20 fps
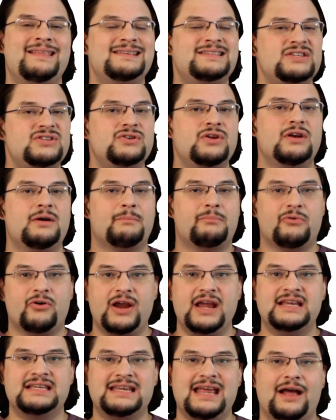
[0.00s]
This is going to
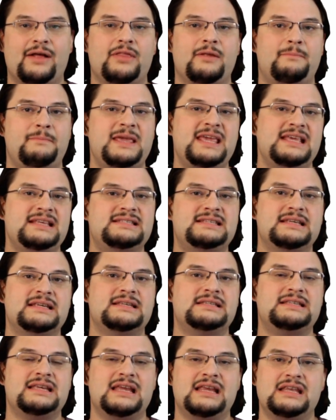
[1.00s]
break down the
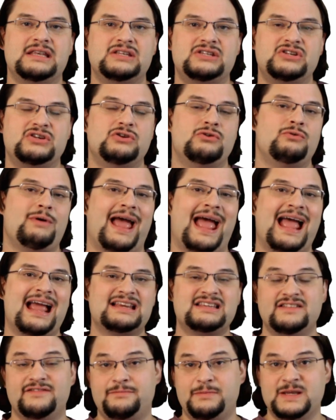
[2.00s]
pieces into
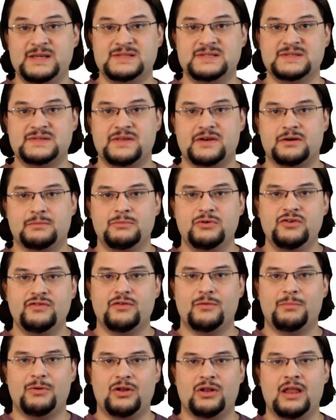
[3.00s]
active pieces that are
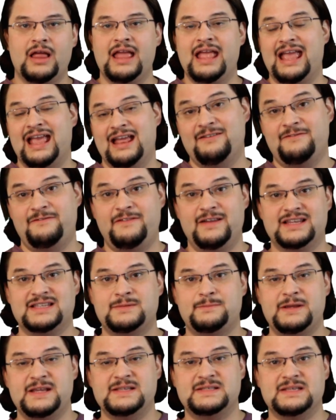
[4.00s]
movable and
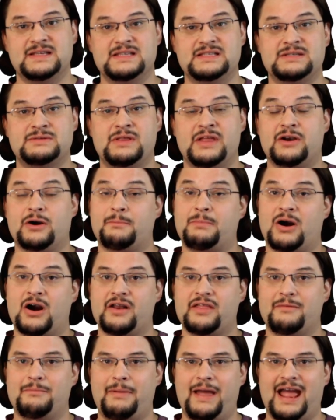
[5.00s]
fixed pieces that are
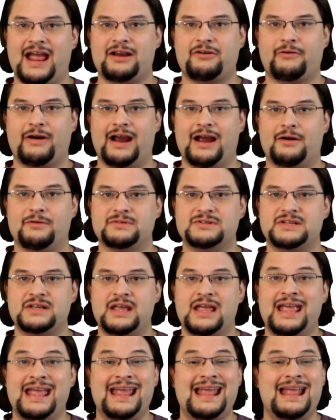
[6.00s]
part of the background.